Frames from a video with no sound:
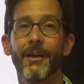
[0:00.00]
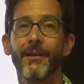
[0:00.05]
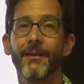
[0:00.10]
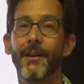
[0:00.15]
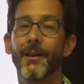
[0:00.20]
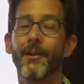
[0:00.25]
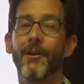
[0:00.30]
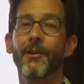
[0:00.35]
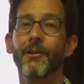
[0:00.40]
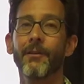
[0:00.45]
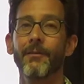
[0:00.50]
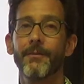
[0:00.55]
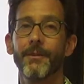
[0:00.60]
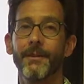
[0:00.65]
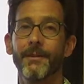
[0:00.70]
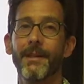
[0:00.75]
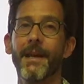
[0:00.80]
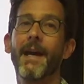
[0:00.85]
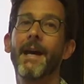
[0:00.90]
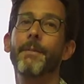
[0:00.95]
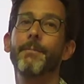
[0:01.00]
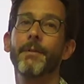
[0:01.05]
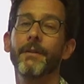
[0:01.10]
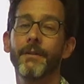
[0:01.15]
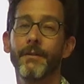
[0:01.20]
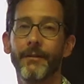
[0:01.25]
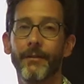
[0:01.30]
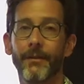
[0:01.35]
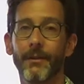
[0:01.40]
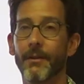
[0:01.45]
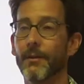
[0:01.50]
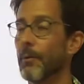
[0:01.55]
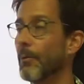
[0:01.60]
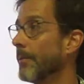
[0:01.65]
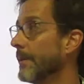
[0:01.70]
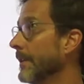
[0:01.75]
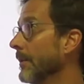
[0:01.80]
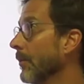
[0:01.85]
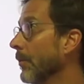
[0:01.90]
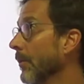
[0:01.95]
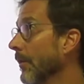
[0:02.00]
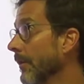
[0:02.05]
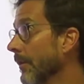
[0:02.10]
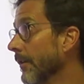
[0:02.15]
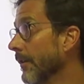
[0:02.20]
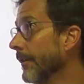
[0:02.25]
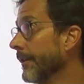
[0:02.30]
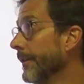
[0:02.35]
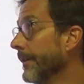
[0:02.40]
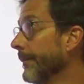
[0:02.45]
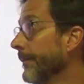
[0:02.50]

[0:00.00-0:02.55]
that all of this happens in the real world.